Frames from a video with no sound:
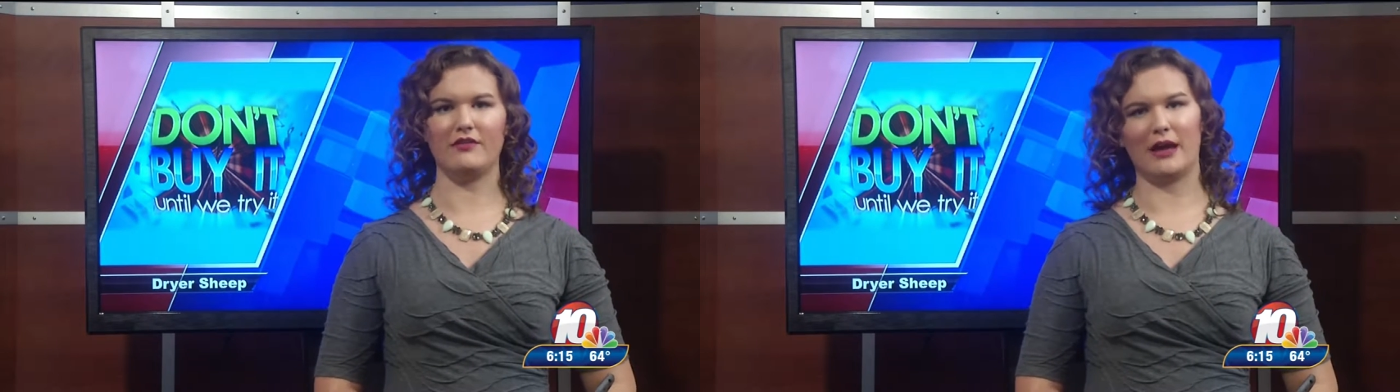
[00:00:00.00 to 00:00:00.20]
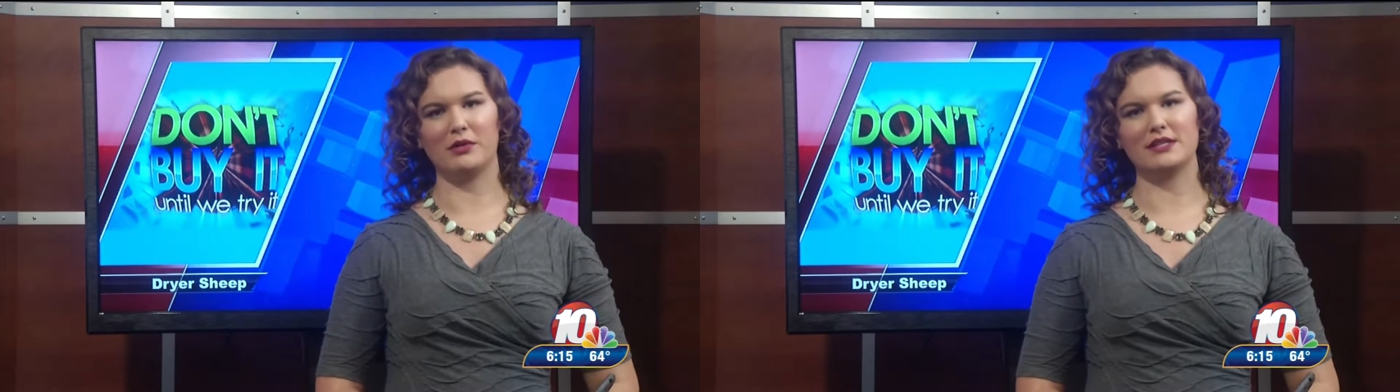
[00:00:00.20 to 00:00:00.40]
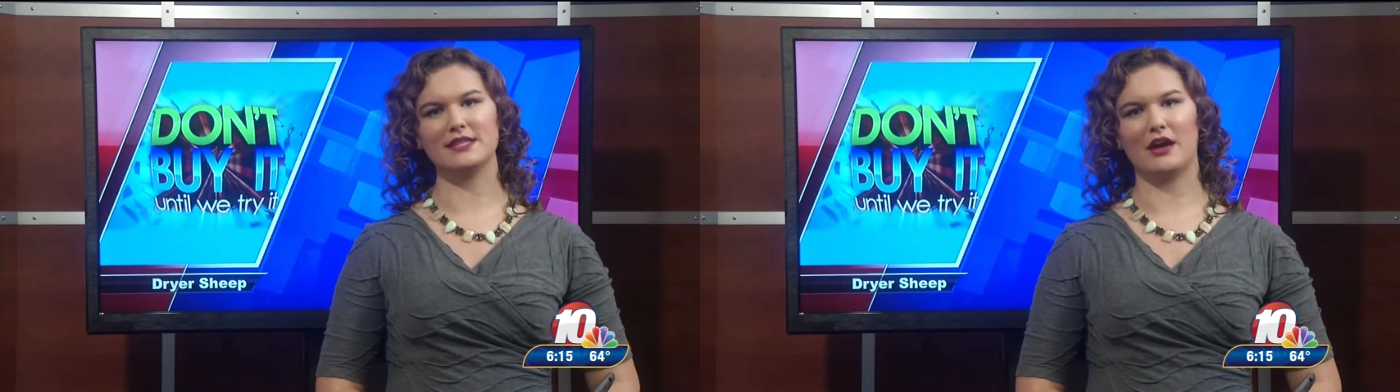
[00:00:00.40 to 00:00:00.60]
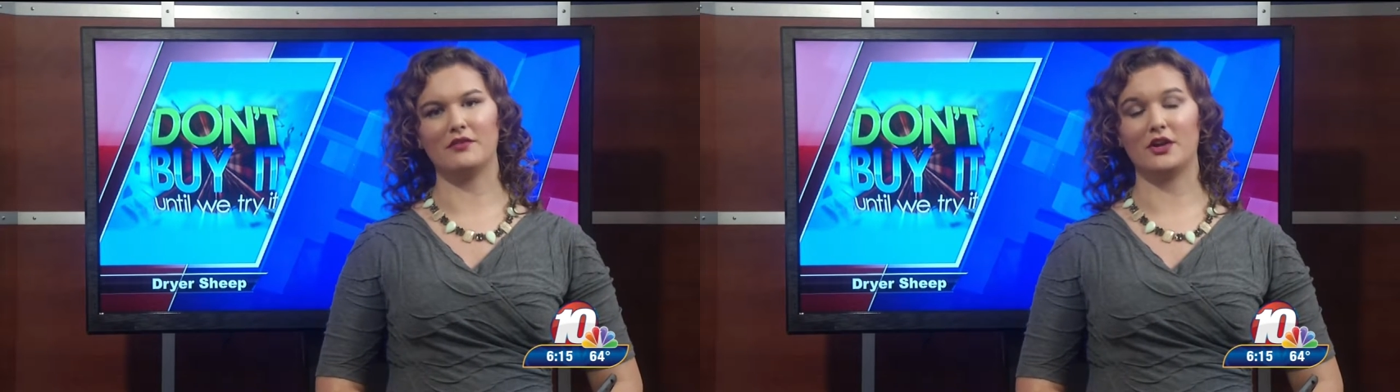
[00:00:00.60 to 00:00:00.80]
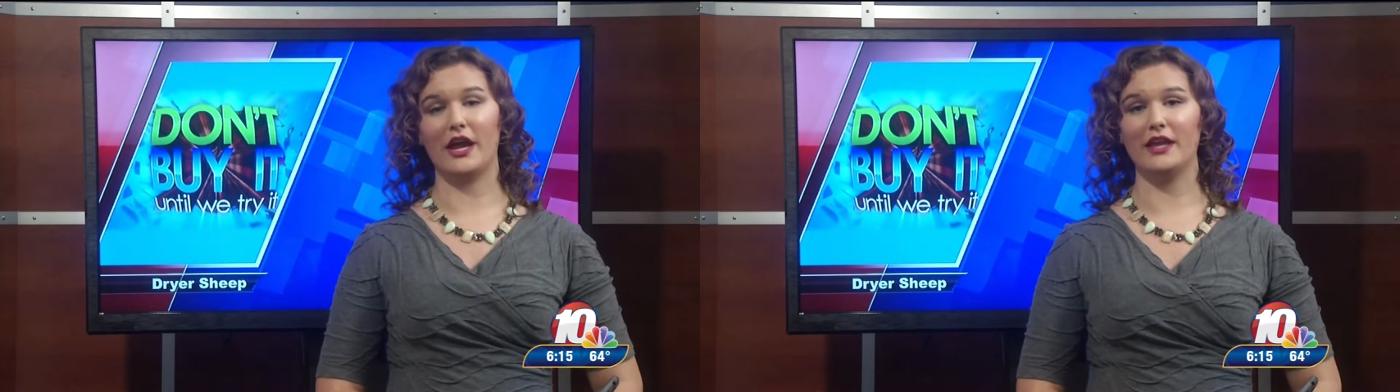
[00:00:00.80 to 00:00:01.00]
fabric
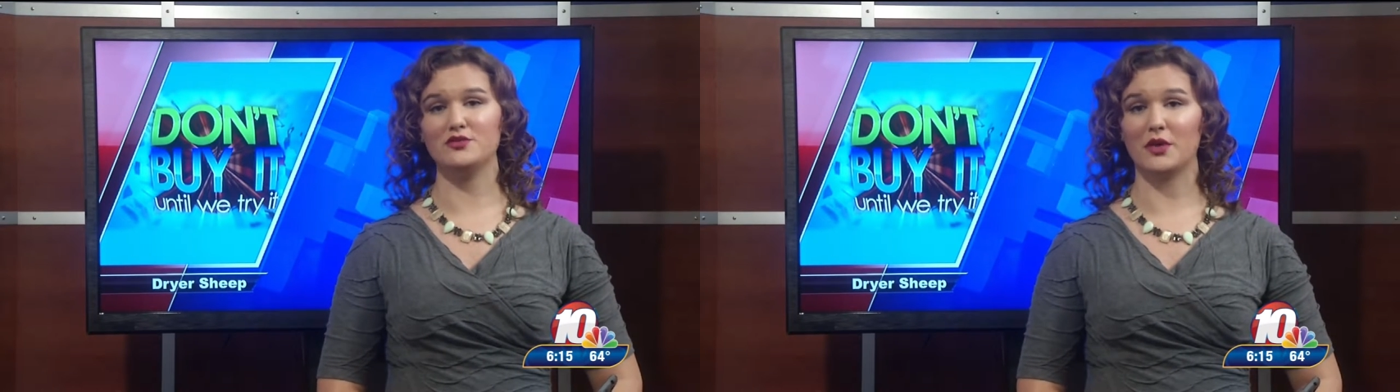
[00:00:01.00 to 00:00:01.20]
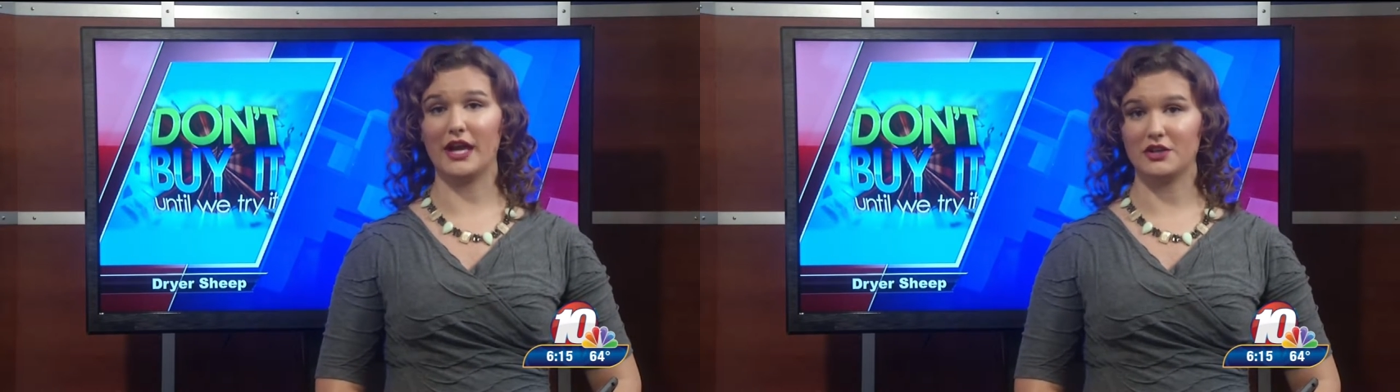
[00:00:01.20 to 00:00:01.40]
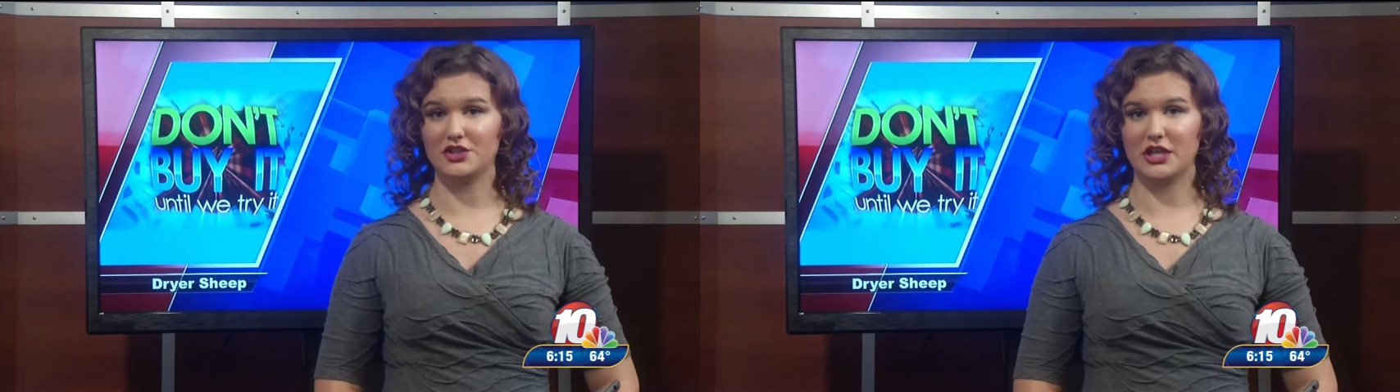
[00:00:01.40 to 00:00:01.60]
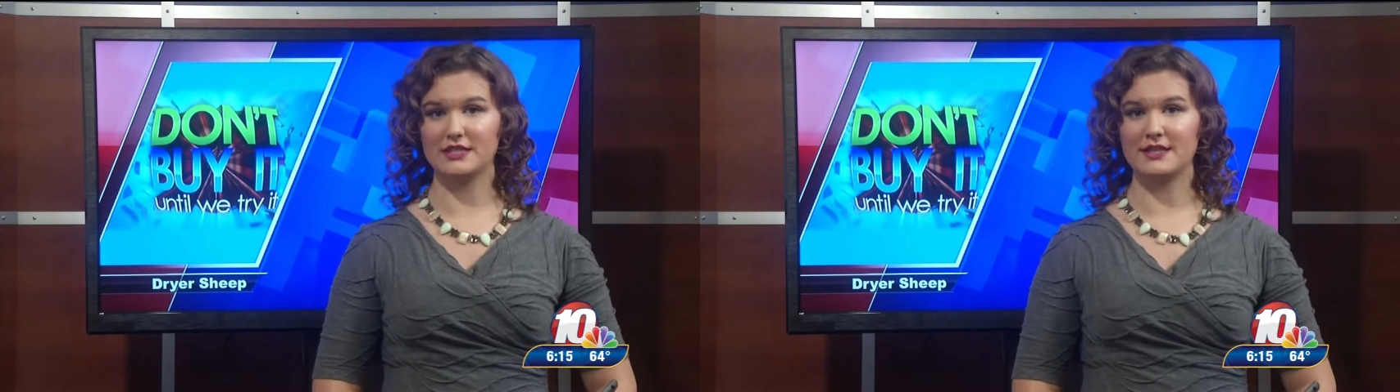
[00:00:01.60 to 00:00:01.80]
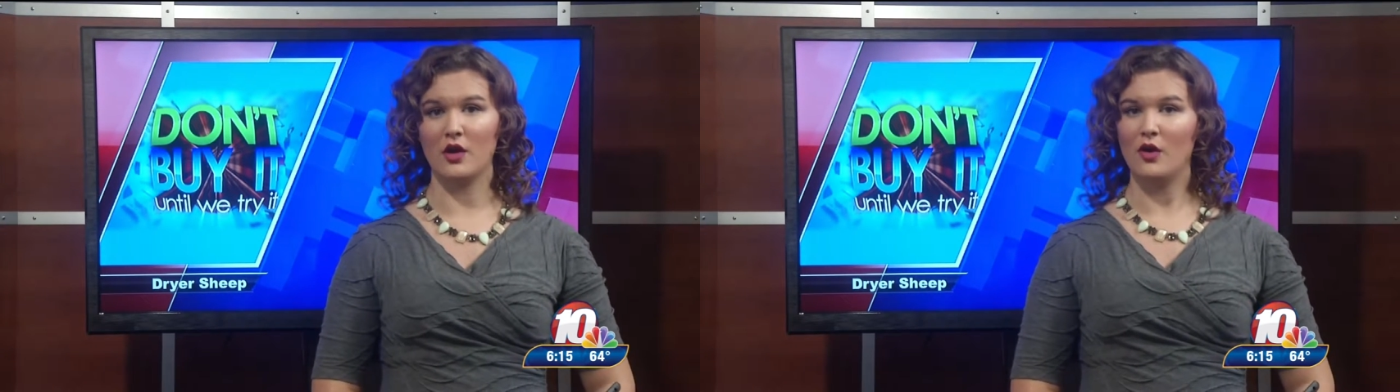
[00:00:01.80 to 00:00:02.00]
softener, and dryer
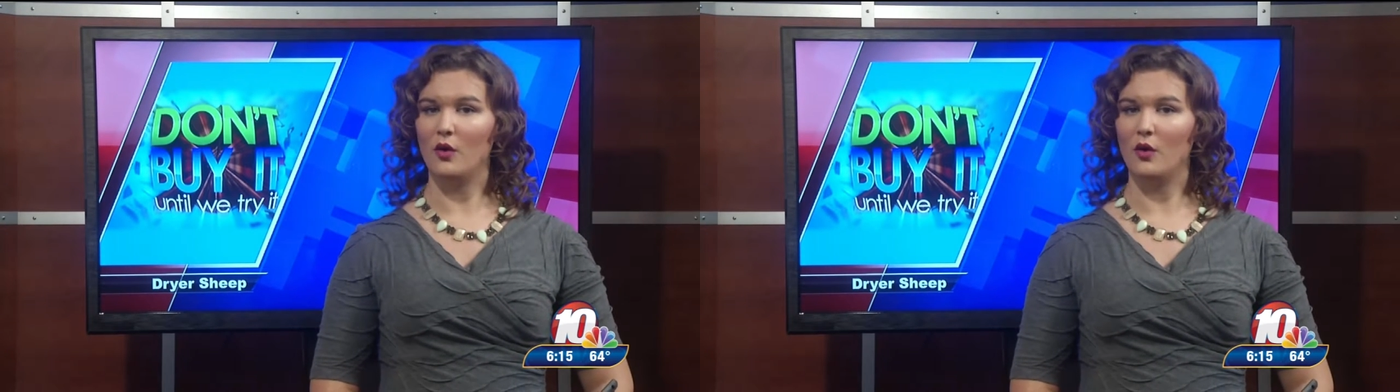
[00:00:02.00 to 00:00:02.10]
sheets.